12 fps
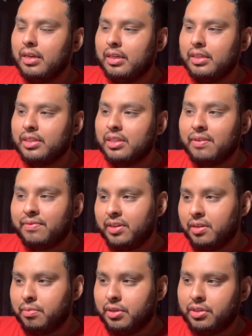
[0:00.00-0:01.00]
soft
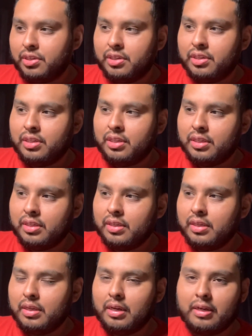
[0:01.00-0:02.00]
airbrushes
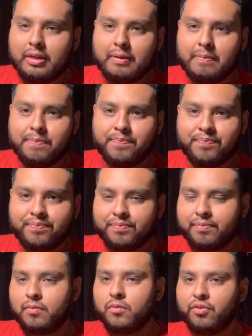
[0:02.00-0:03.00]

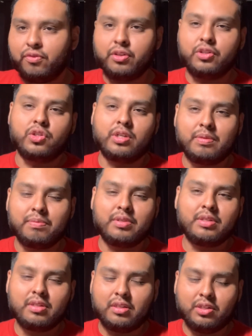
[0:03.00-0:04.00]
for the
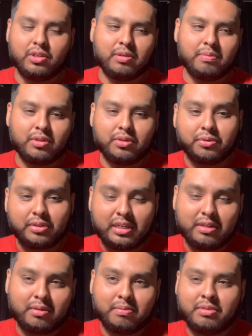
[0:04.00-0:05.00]
drums. The drums do
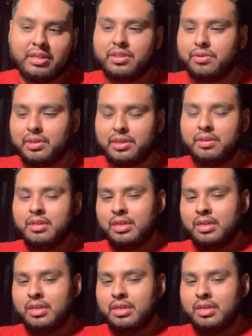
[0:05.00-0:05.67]
sound compressed throughout